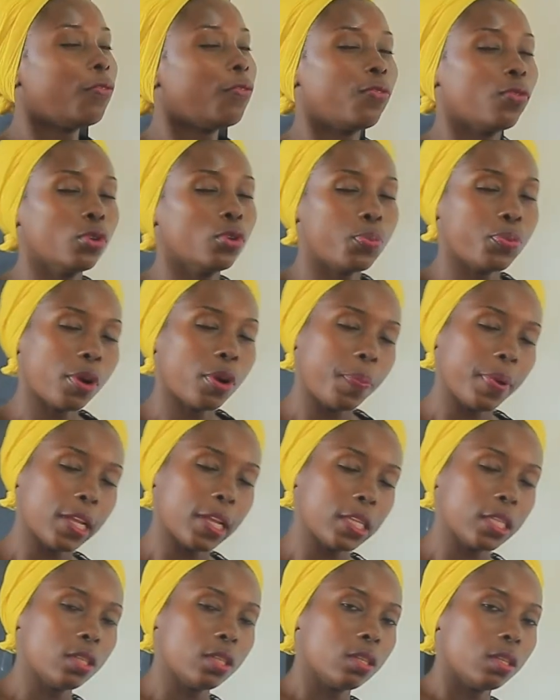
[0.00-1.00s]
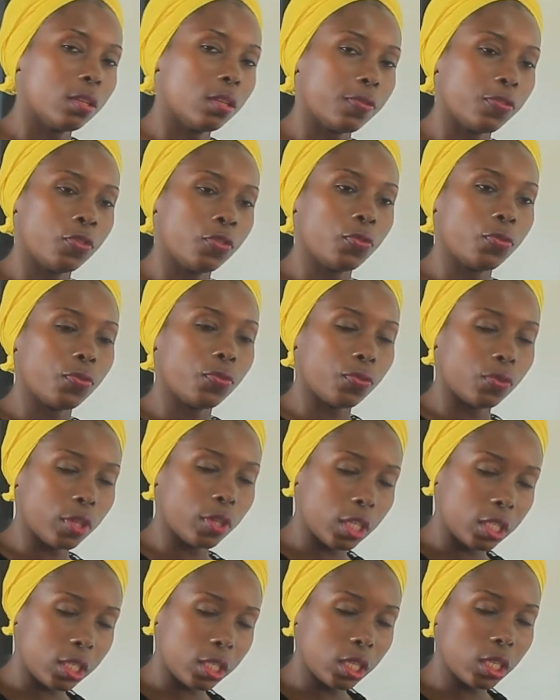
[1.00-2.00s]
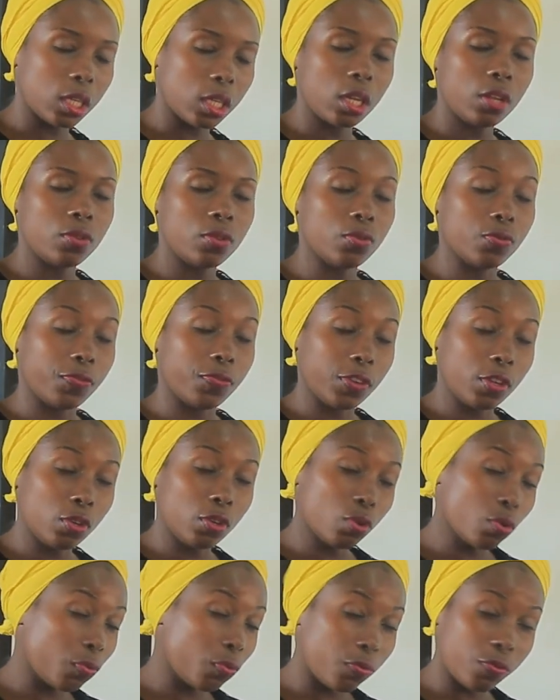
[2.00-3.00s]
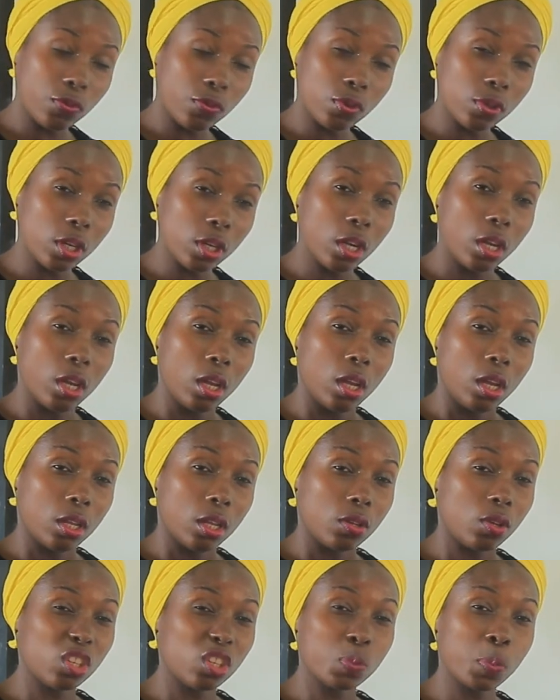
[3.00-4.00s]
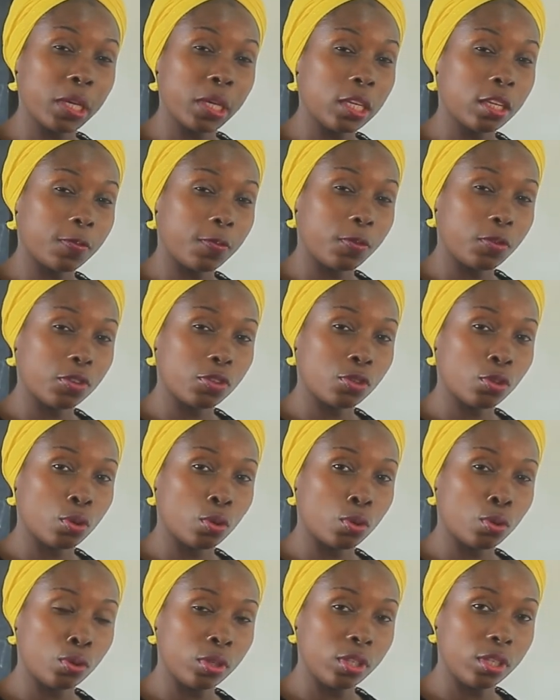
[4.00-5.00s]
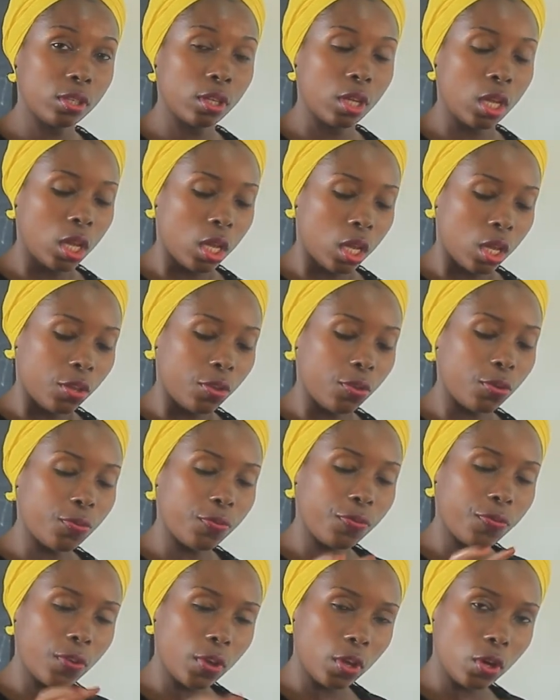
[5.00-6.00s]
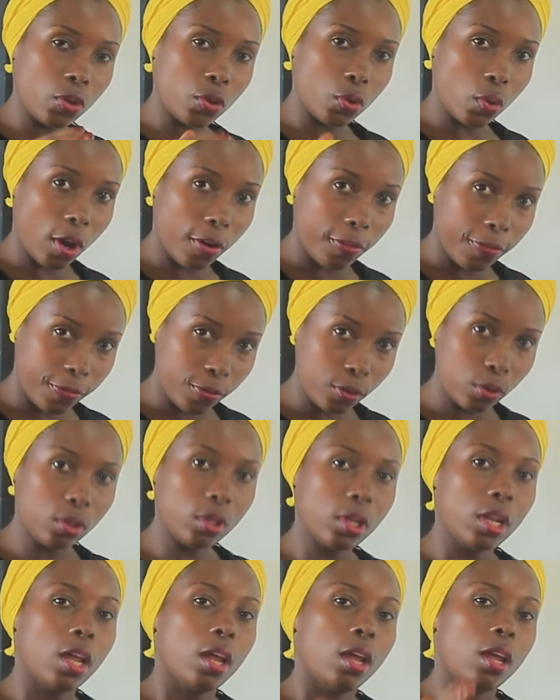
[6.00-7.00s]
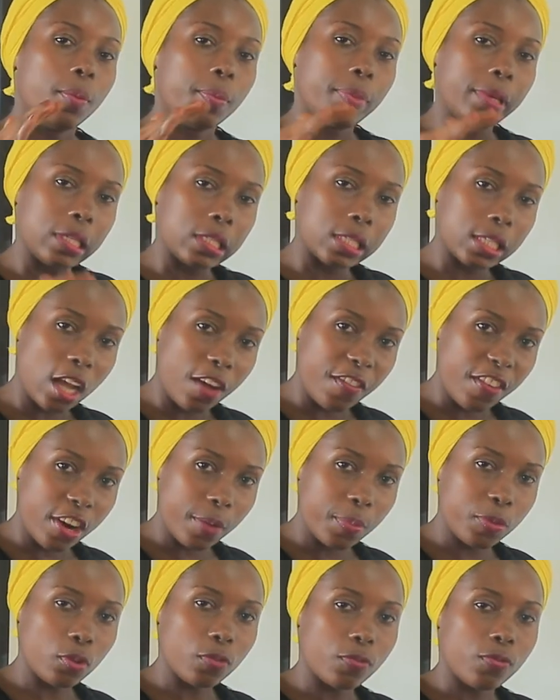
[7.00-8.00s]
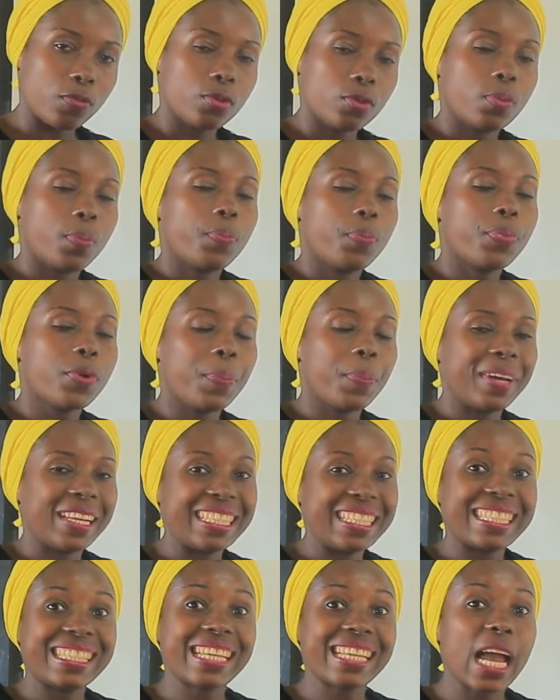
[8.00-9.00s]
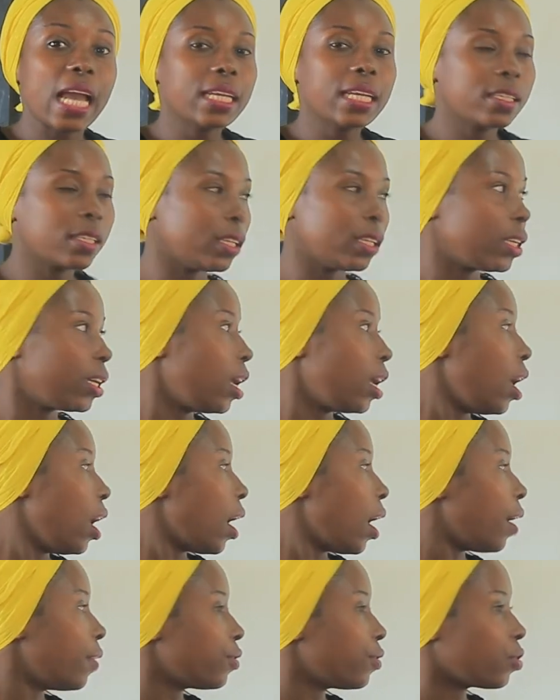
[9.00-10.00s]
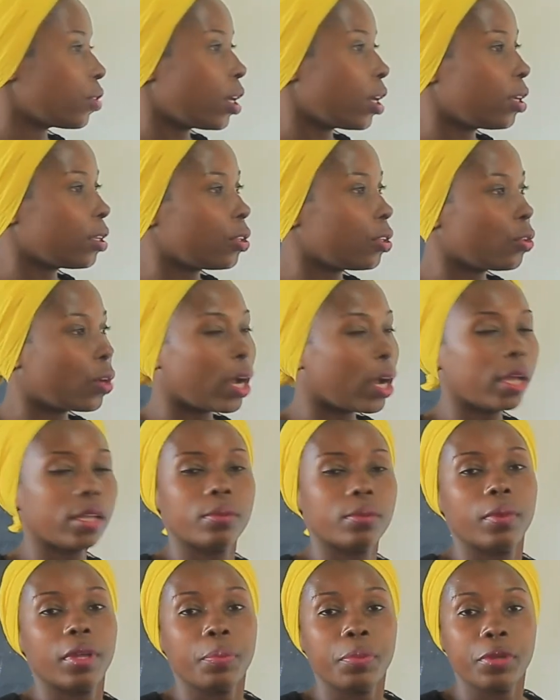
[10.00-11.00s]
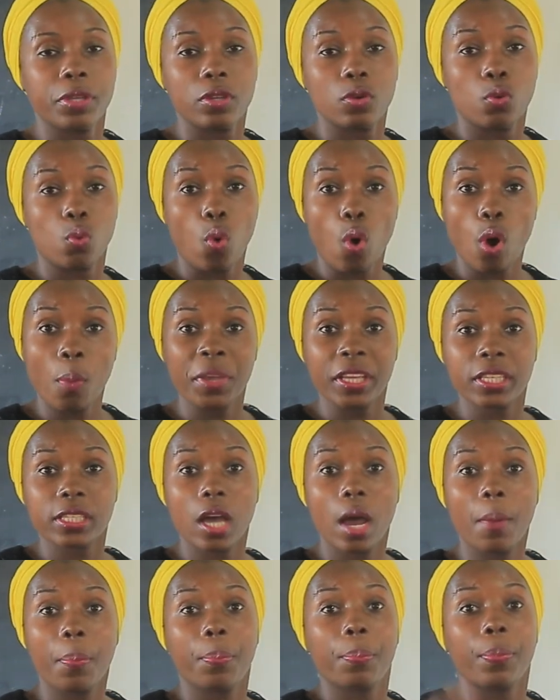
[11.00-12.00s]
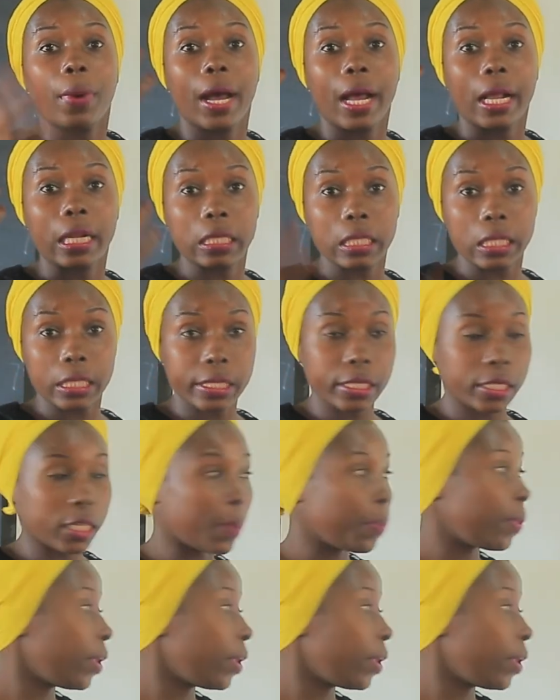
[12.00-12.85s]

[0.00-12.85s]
food properly. If you've eaten, you feel you're full, spoiling food is not good. You feel you are full, please cover up your food properly, tightly, and so that you can maybe warm it up and eat it up